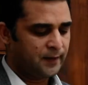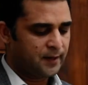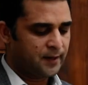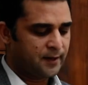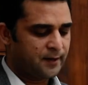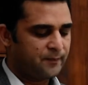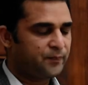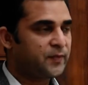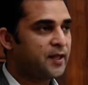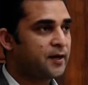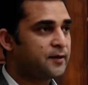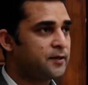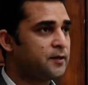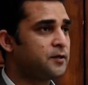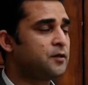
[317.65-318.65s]

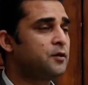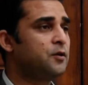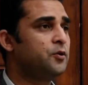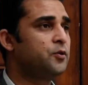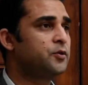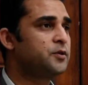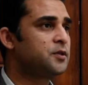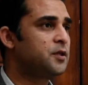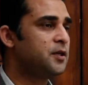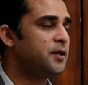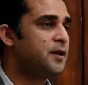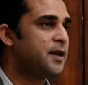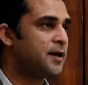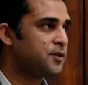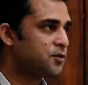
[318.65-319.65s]
That includes the
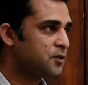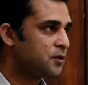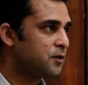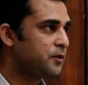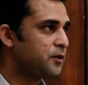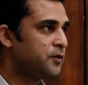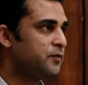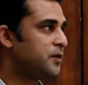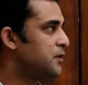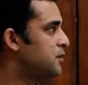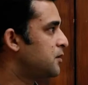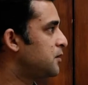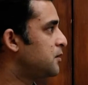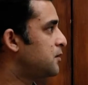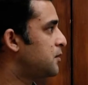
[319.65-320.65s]
national
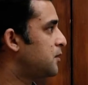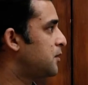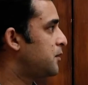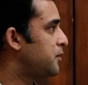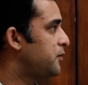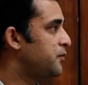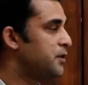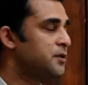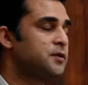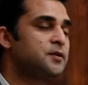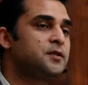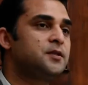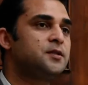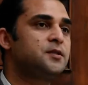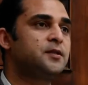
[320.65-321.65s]
universities,
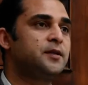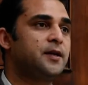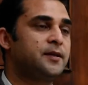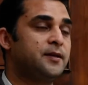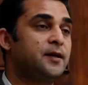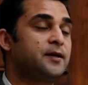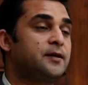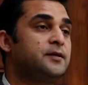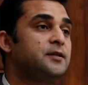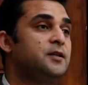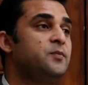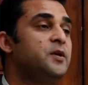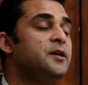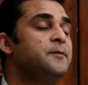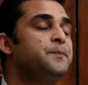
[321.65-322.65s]
the
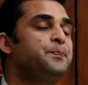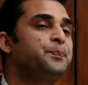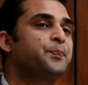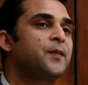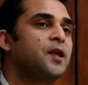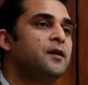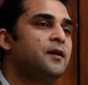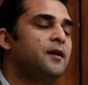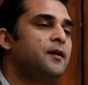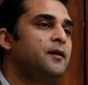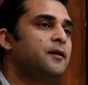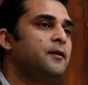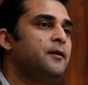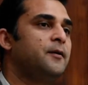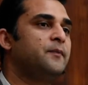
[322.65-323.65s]
academia,
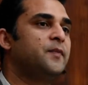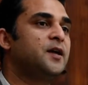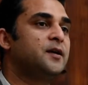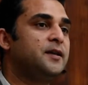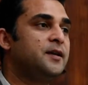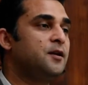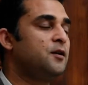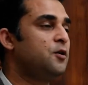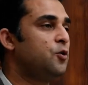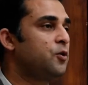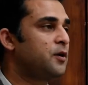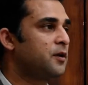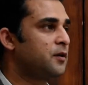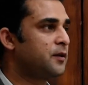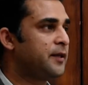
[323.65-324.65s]

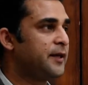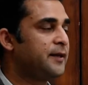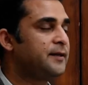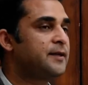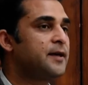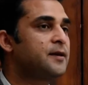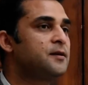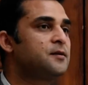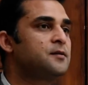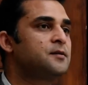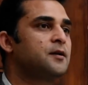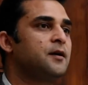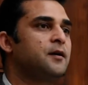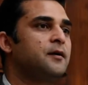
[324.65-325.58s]
local think tanks,